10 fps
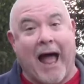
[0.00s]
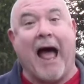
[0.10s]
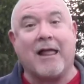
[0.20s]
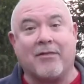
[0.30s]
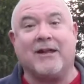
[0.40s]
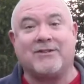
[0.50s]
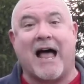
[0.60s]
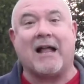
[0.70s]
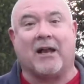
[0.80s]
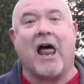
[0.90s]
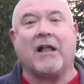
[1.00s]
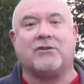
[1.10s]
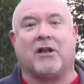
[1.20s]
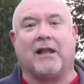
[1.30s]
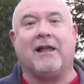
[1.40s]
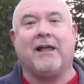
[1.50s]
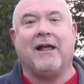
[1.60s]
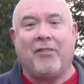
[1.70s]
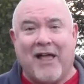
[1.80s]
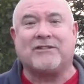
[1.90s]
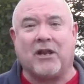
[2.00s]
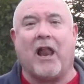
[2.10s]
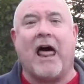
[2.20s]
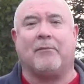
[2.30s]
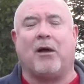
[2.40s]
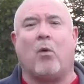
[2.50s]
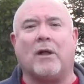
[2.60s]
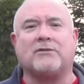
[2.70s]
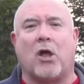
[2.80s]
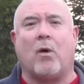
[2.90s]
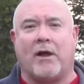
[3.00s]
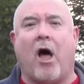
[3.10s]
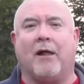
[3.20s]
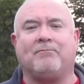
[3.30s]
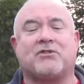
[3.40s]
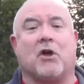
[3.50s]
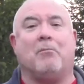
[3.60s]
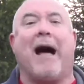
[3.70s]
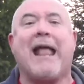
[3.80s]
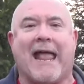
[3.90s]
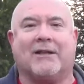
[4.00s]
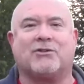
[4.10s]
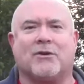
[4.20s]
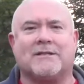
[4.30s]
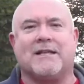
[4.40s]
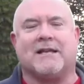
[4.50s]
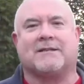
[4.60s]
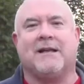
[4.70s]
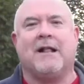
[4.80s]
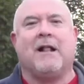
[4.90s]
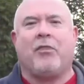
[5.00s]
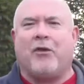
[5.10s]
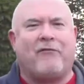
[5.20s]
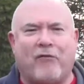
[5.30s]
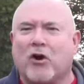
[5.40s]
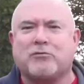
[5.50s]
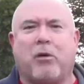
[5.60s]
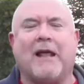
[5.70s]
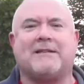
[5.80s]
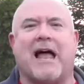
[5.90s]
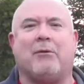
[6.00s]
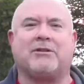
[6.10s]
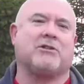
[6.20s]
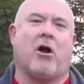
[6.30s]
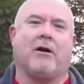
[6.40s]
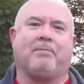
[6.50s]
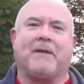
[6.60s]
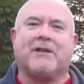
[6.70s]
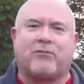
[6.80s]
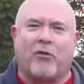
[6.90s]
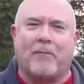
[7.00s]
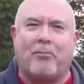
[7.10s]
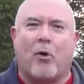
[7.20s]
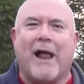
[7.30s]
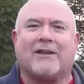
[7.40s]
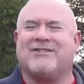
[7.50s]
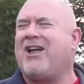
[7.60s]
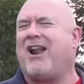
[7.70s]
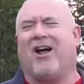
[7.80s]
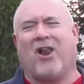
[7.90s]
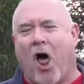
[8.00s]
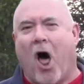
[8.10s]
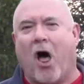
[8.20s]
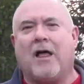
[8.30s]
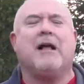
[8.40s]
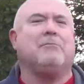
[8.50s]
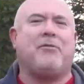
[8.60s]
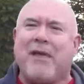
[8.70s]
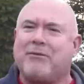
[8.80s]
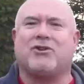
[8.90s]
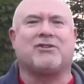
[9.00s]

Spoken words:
I think psychologically, that's a lot about what's going on. So my answer is this. The first place I would start is for the press, not a law, but they would